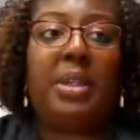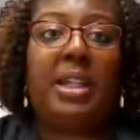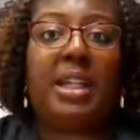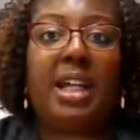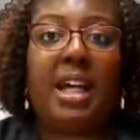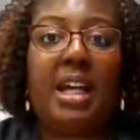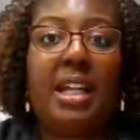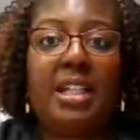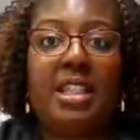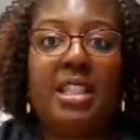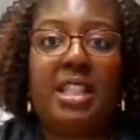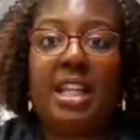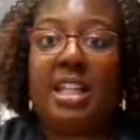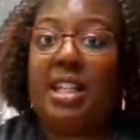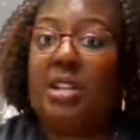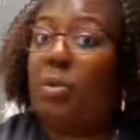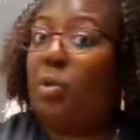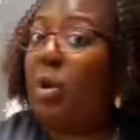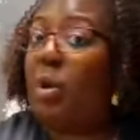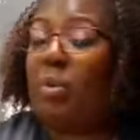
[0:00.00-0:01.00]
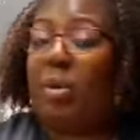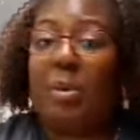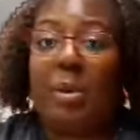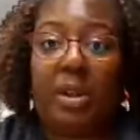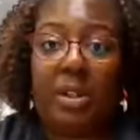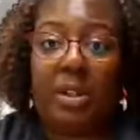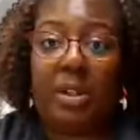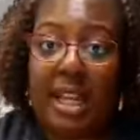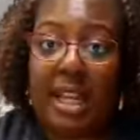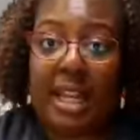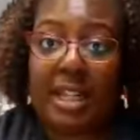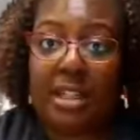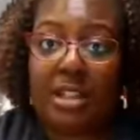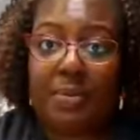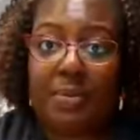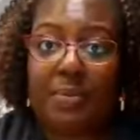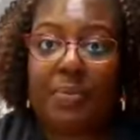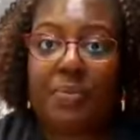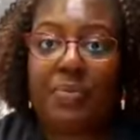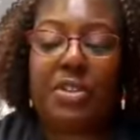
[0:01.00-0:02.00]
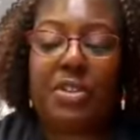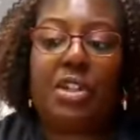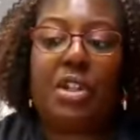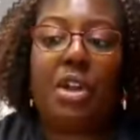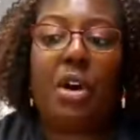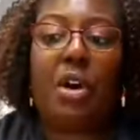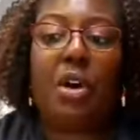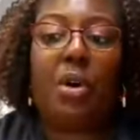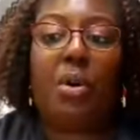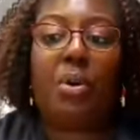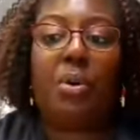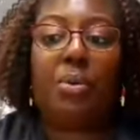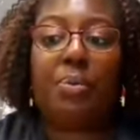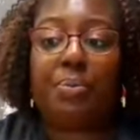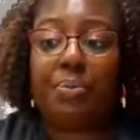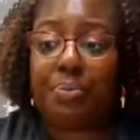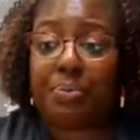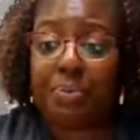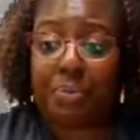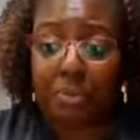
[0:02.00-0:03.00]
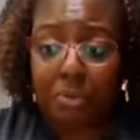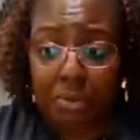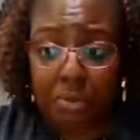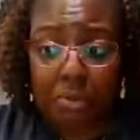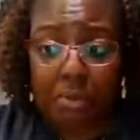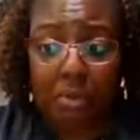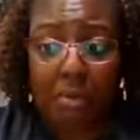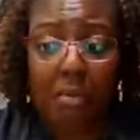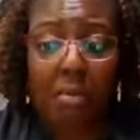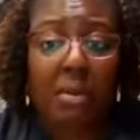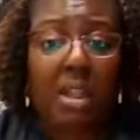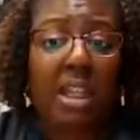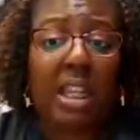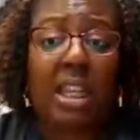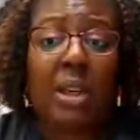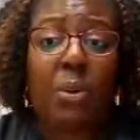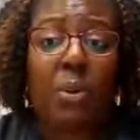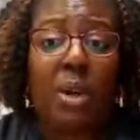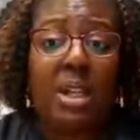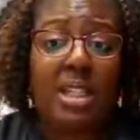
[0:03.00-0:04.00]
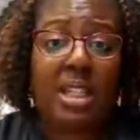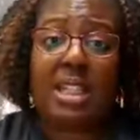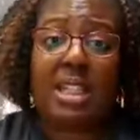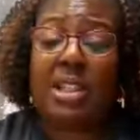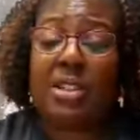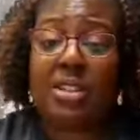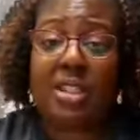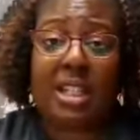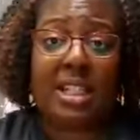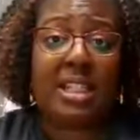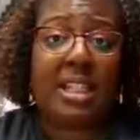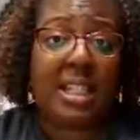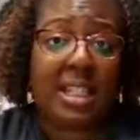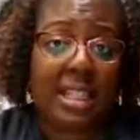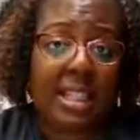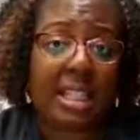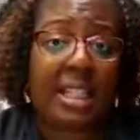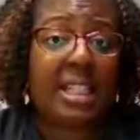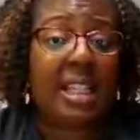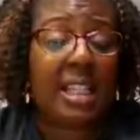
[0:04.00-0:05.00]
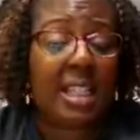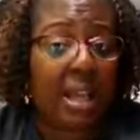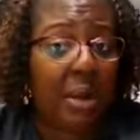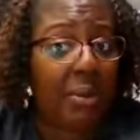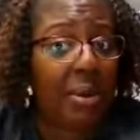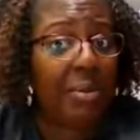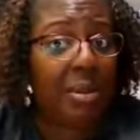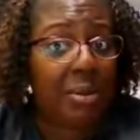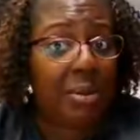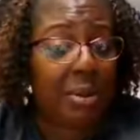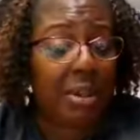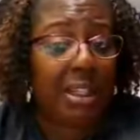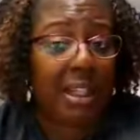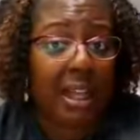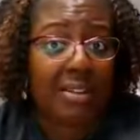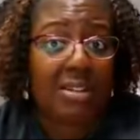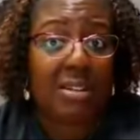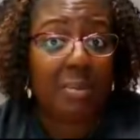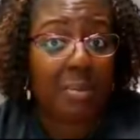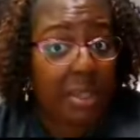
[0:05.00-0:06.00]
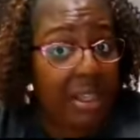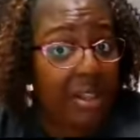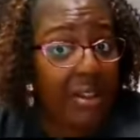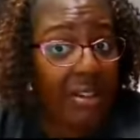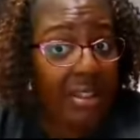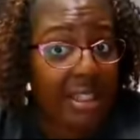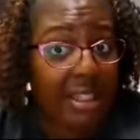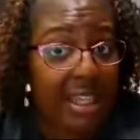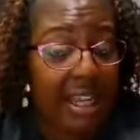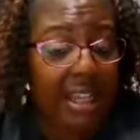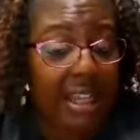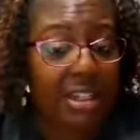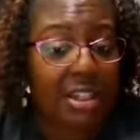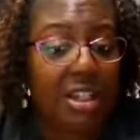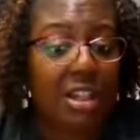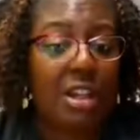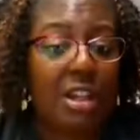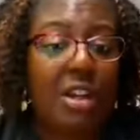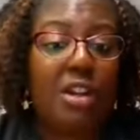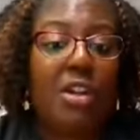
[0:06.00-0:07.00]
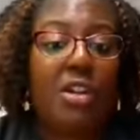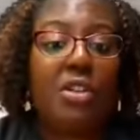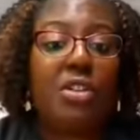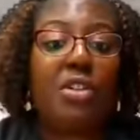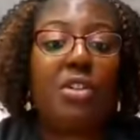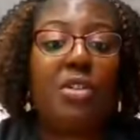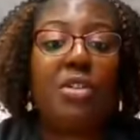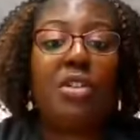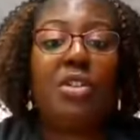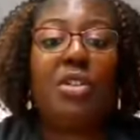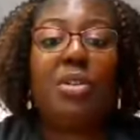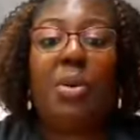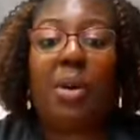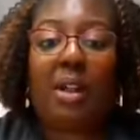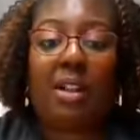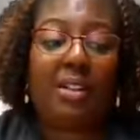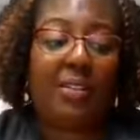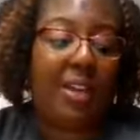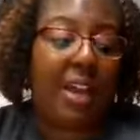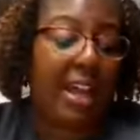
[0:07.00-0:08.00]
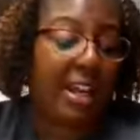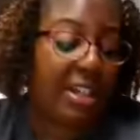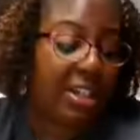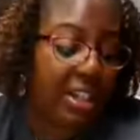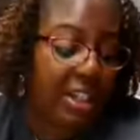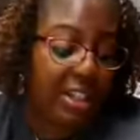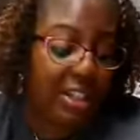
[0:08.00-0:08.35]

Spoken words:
because they didn't want women on stage. So it wasn't until 1660 that women were allowed to be on stage. So you all have had a